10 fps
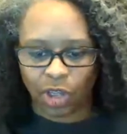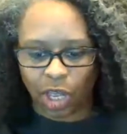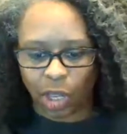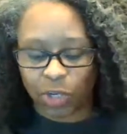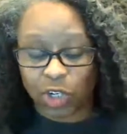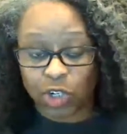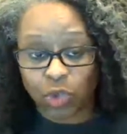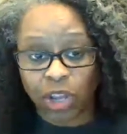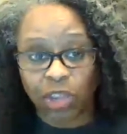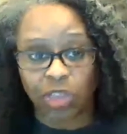um, be
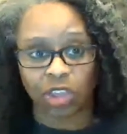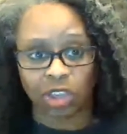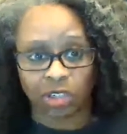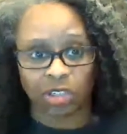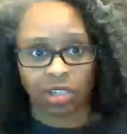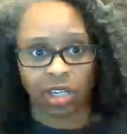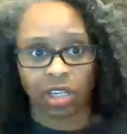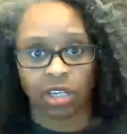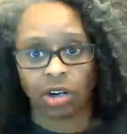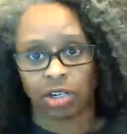strengthened
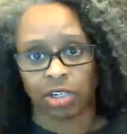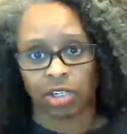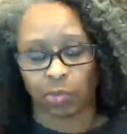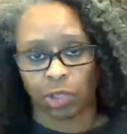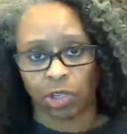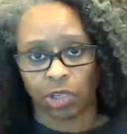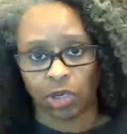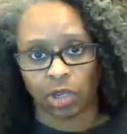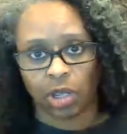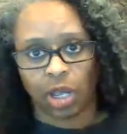in our discipline
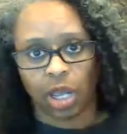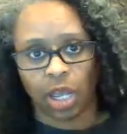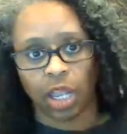uh,